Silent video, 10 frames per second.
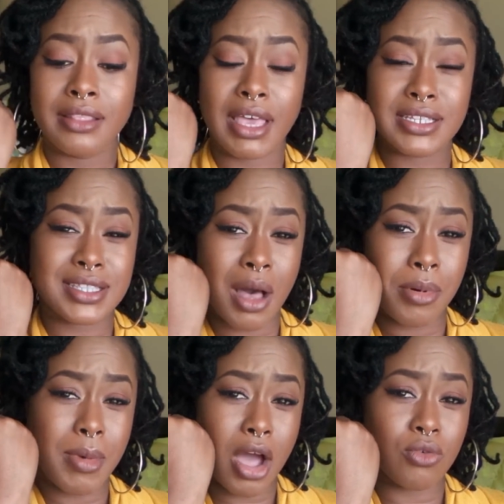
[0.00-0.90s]
They stop
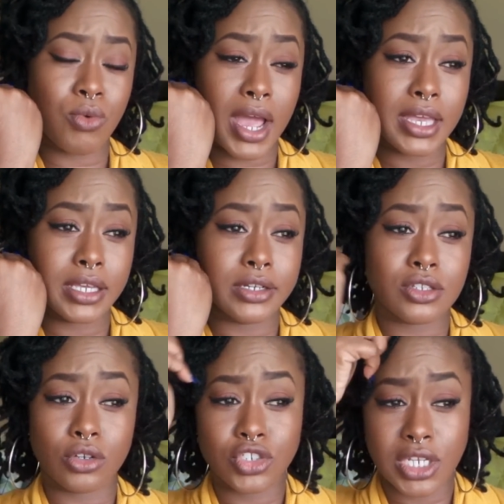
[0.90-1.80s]
about right here,
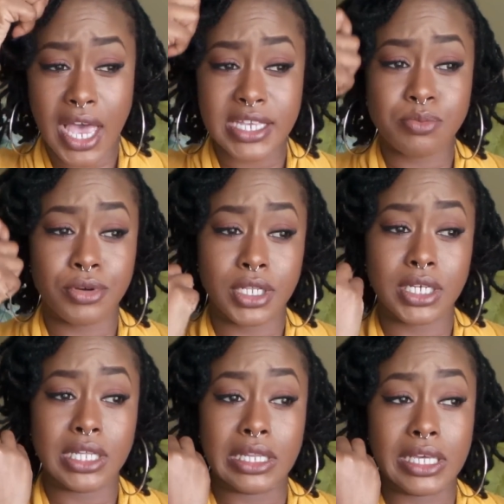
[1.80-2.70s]
so she has pretty
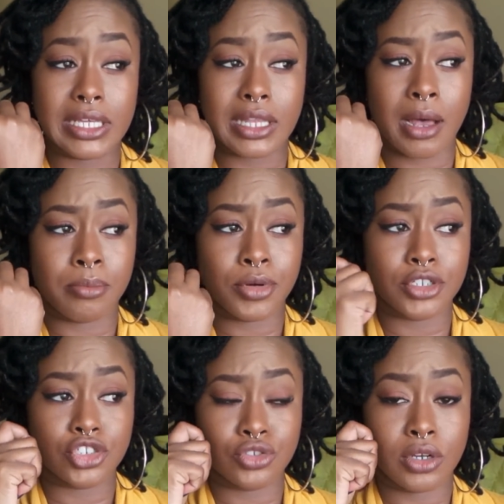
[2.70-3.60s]
good length. I'm
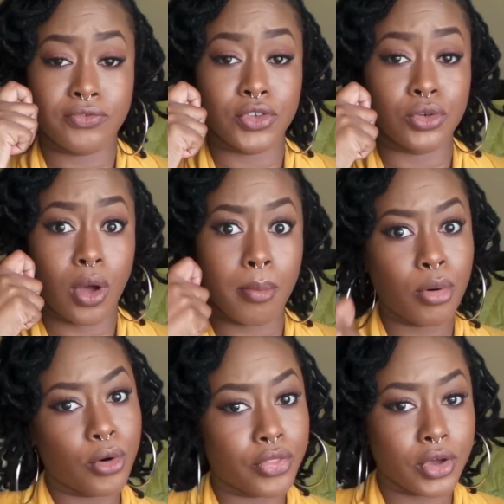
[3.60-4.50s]
pretty sure if you
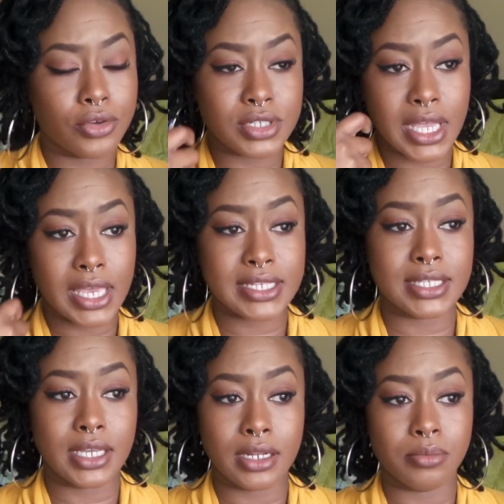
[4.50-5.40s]
pull those, they
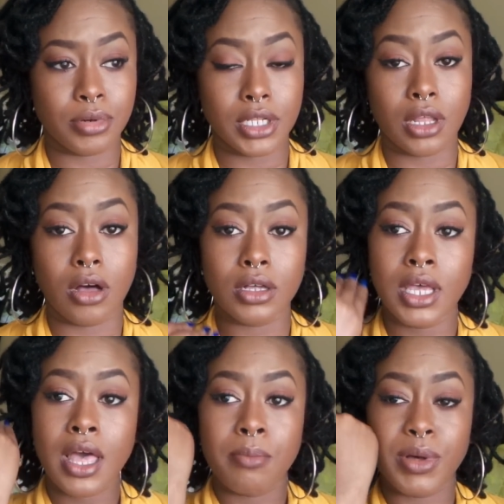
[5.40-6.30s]
extend pretty long,
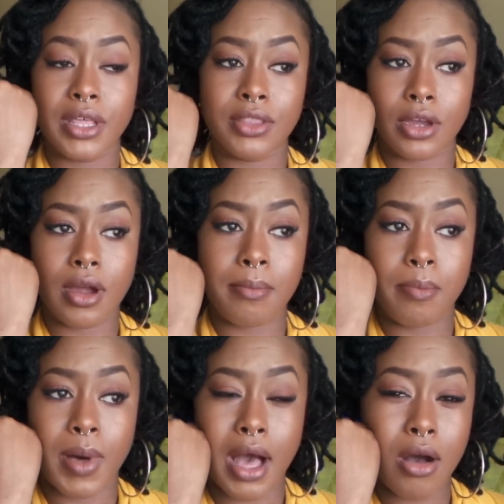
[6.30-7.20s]
but they're
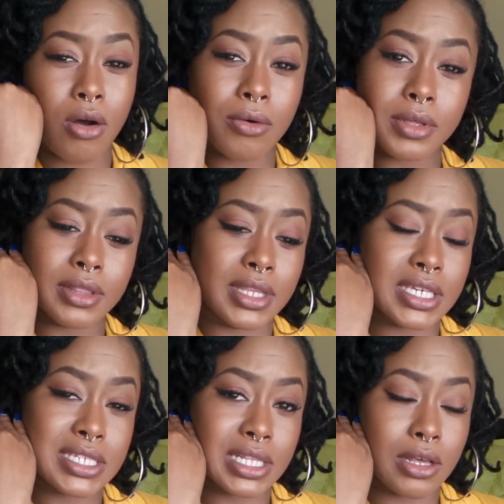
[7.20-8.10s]
about
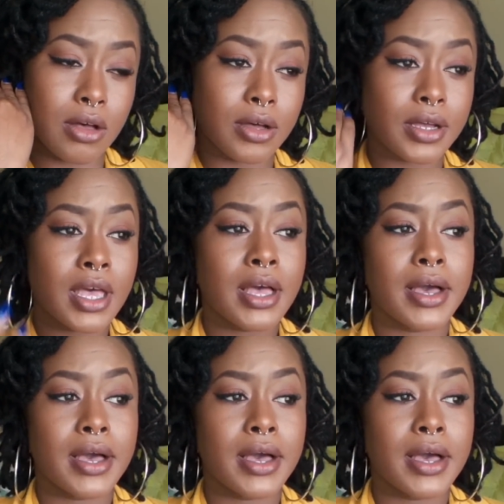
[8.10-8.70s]
this long.